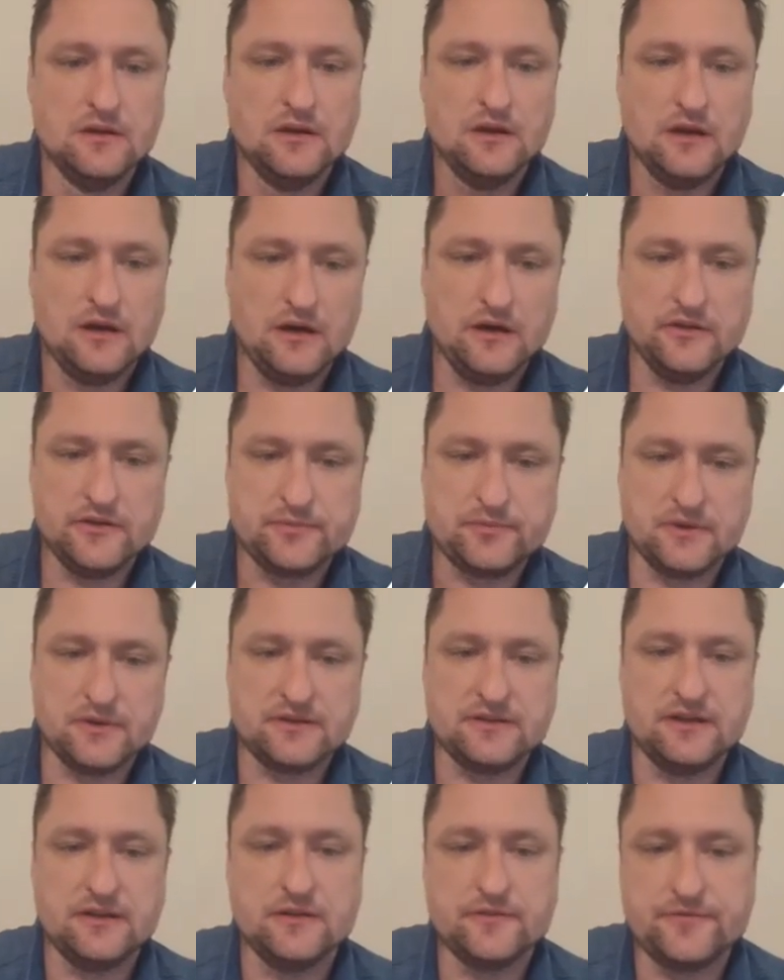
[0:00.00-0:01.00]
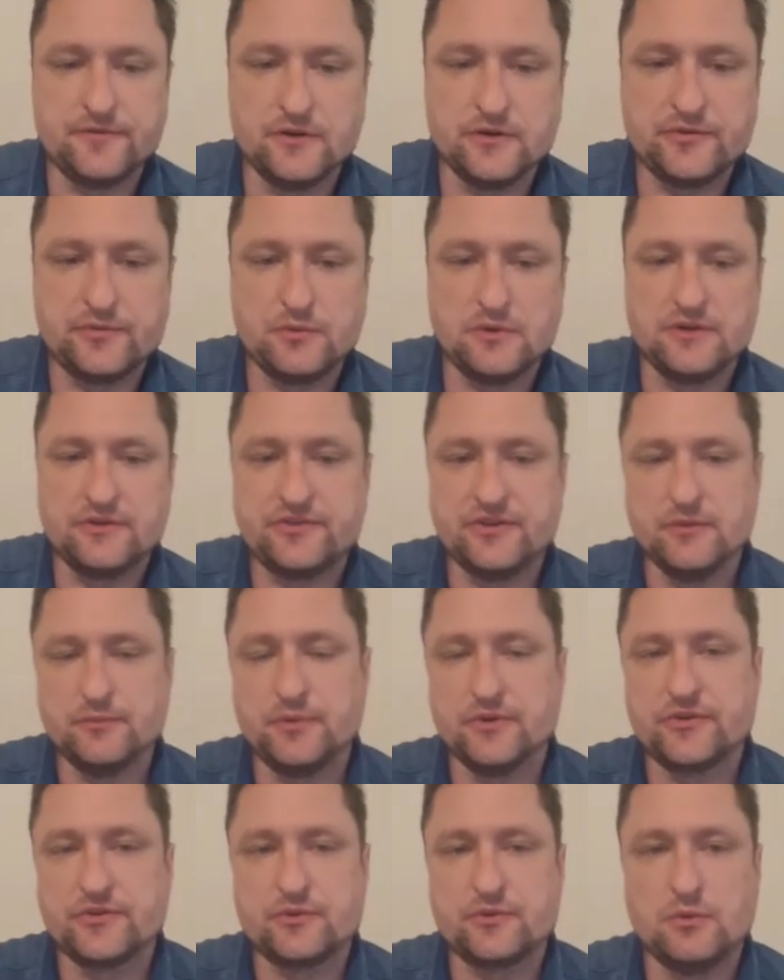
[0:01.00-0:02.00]
All right, let's break down the first one, simple
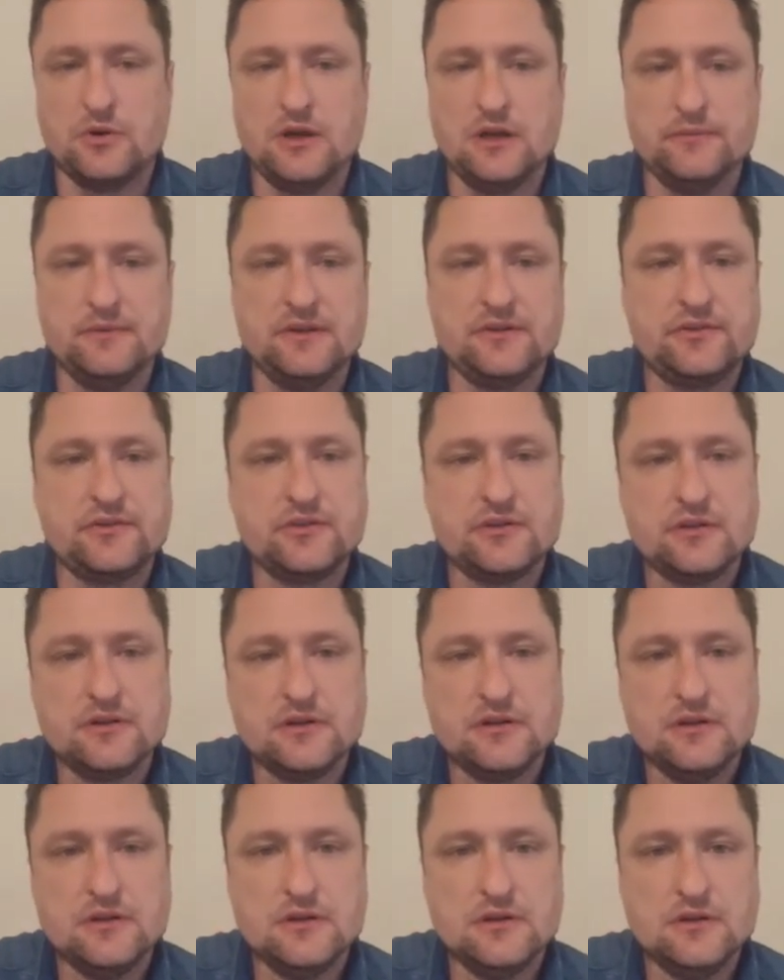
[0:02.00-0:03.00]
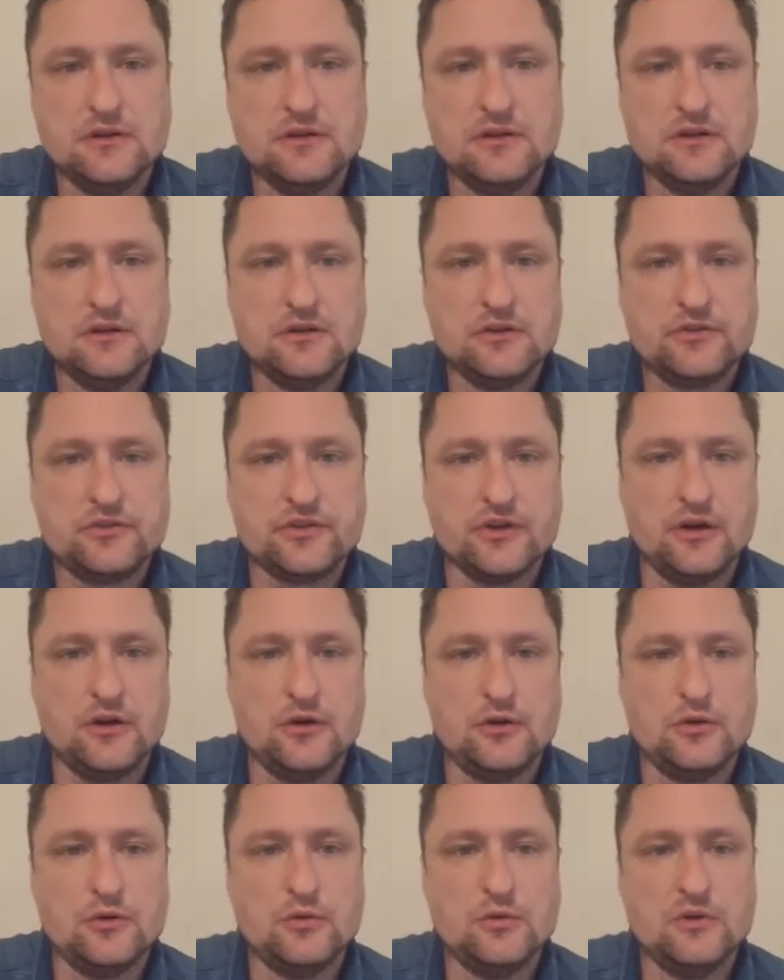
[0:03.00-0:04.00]
squamous.
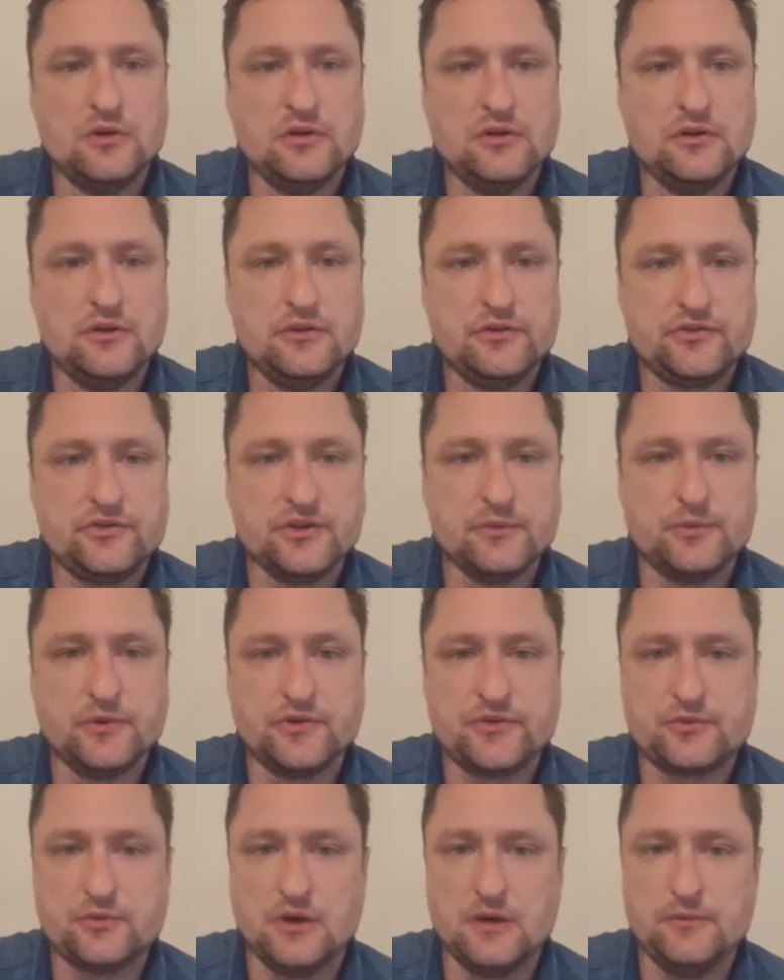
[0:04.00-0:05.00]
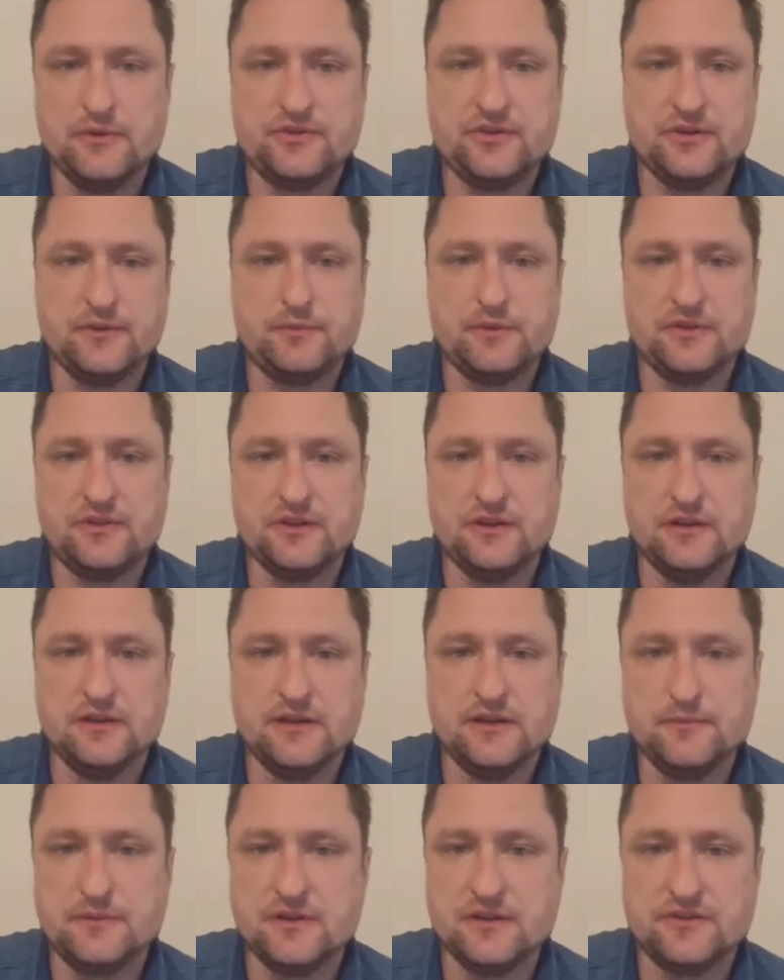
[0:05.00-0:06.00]
So simple squamous
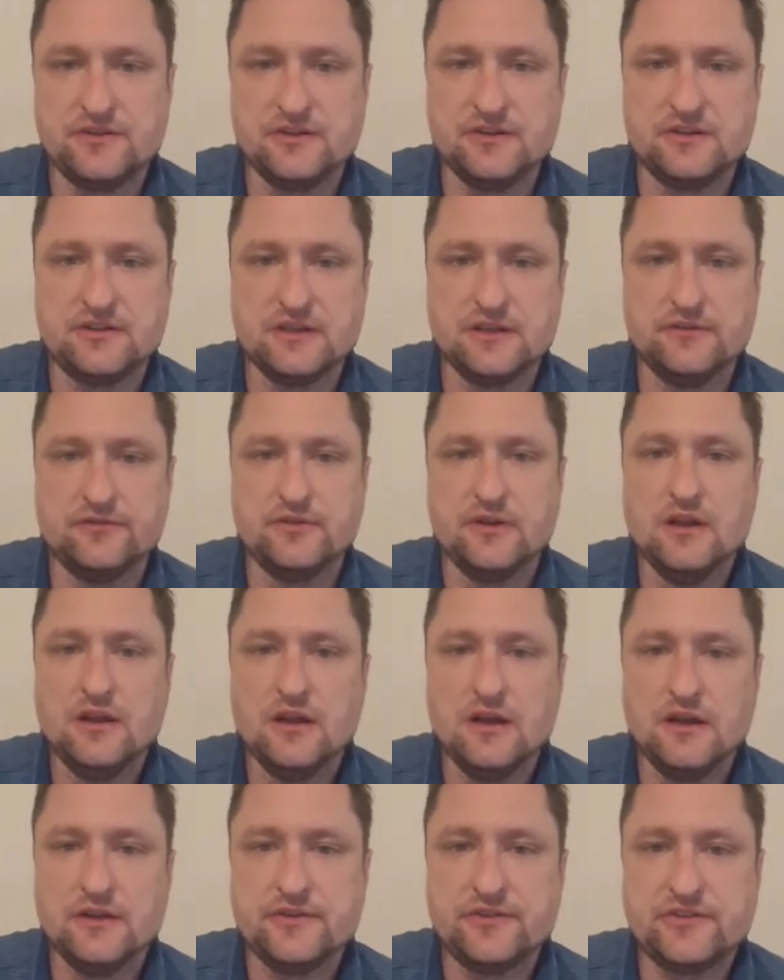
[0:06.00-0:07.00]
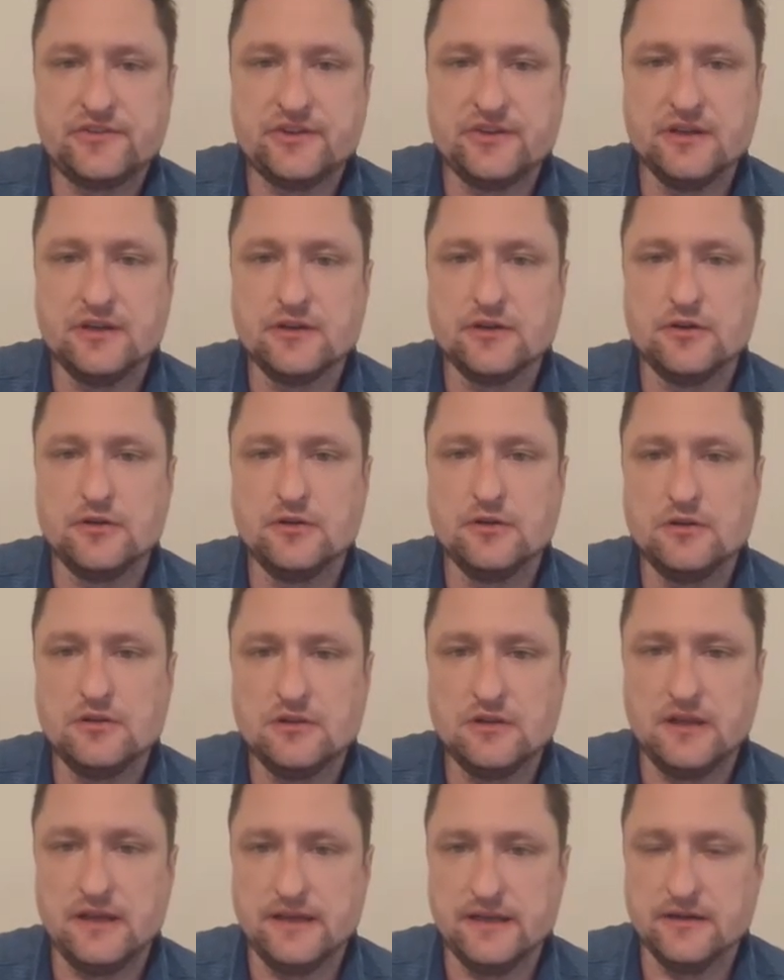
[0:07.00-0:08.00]
epithelium consists of a single
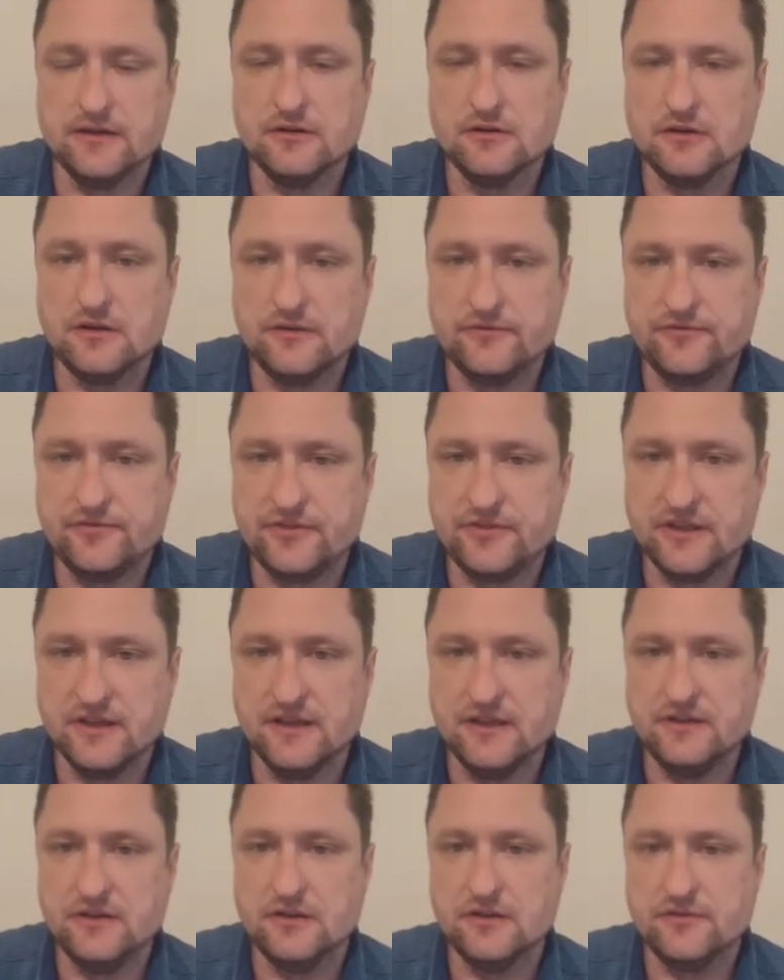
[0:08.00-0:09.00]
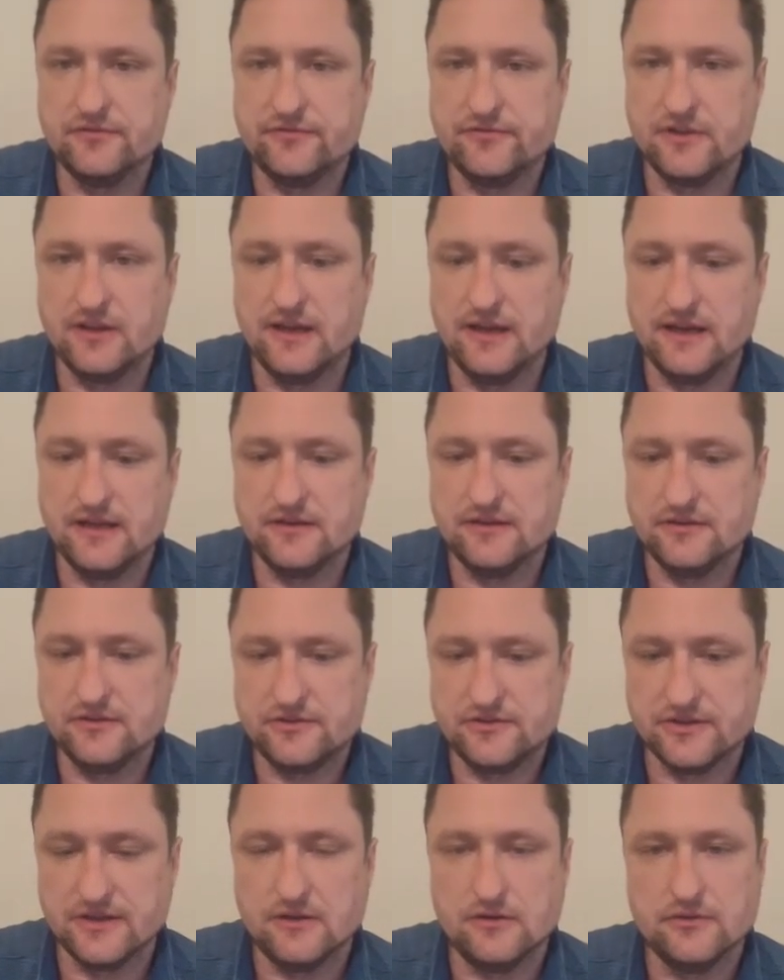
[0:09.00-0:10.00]
layer of thin, flat
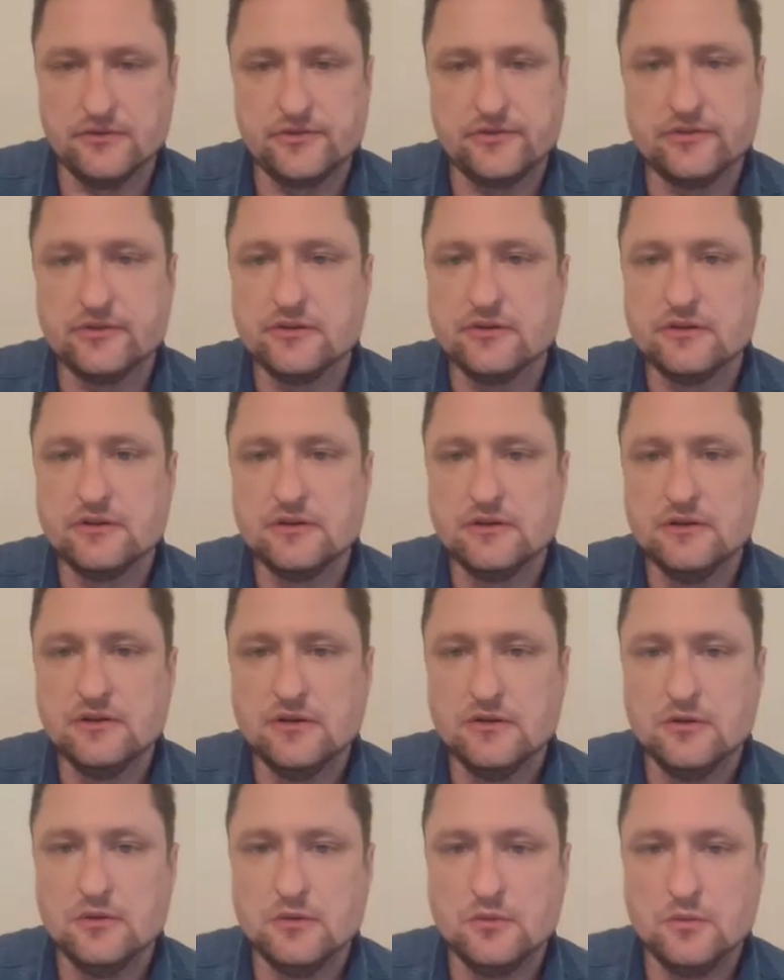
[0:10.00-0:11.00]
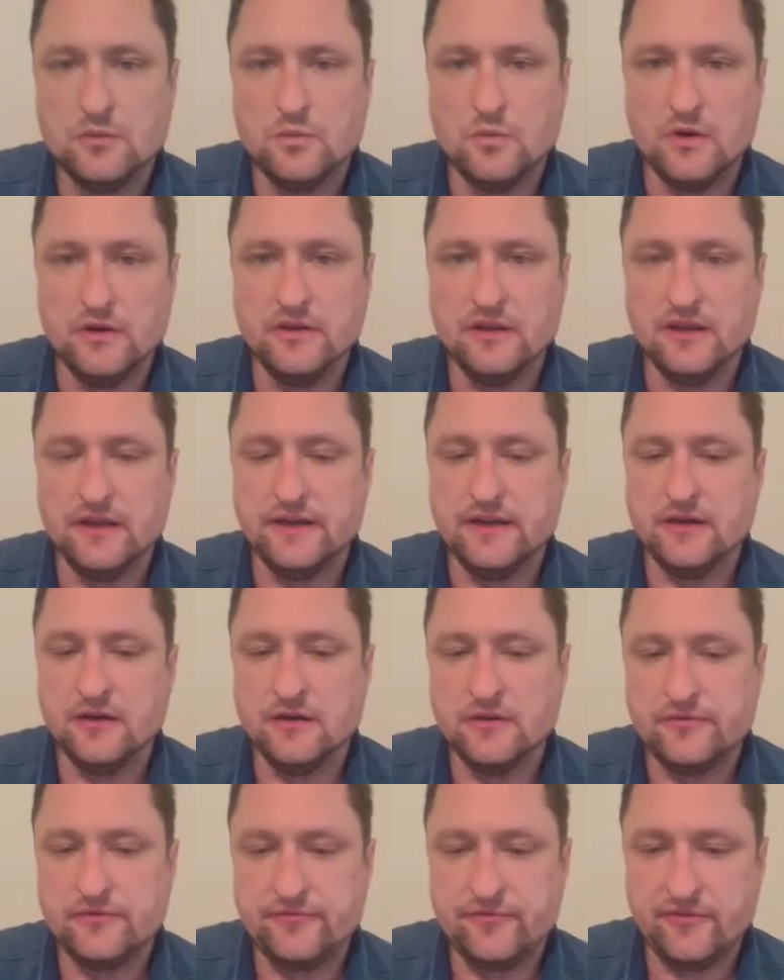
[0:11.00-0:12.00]
cells. One
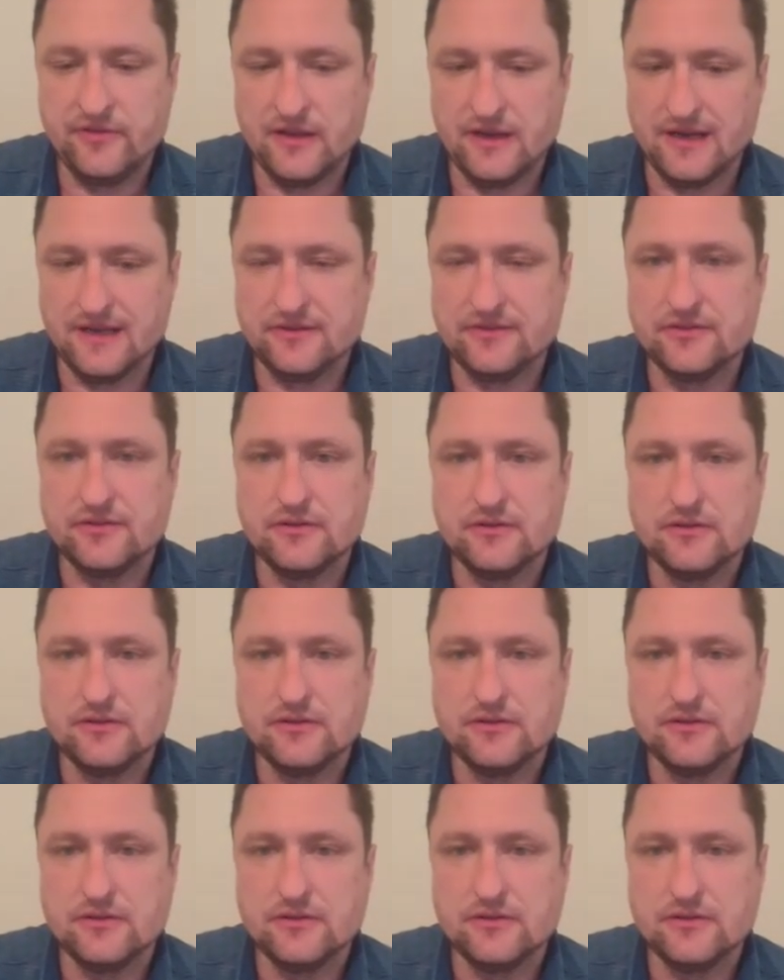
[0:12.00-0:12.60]
layer flat.